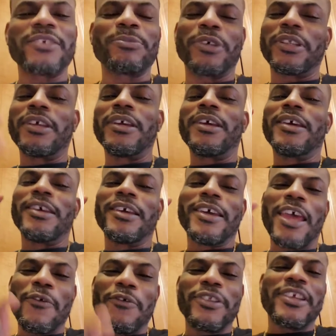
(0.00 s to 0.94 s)
but
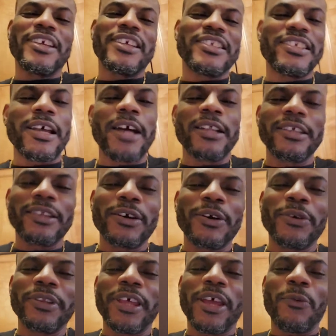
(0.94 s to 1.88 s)
everything is sorted
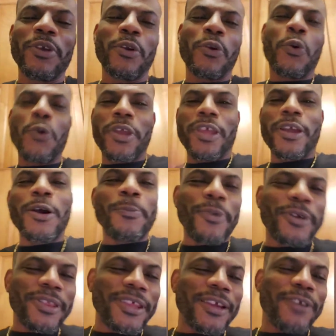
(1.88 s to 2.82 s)
out, and we're cooking up
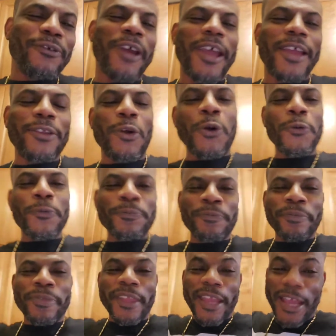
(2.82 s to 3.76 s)
a thing right now.
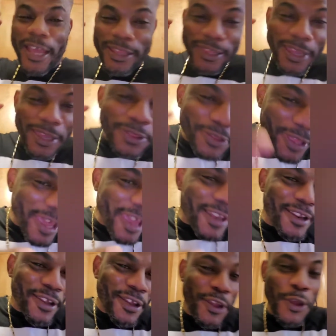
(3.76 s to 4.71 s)
As I
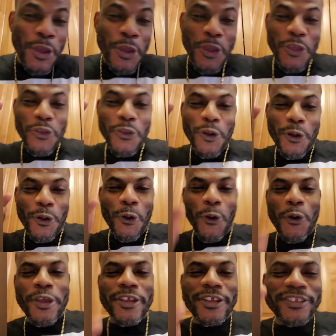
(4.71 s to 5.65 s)
said, you're
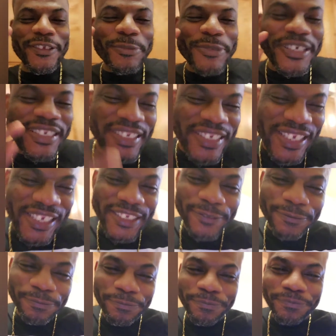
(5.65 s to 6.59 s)
going to be
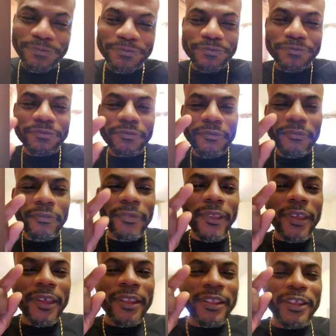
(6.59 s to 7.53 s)
seeing
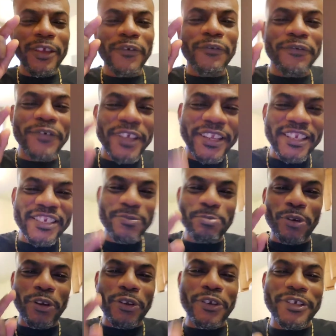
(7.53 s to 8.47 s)
the finished
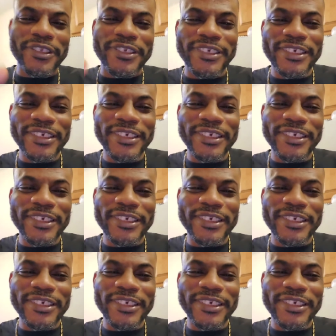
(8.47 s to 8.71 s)
product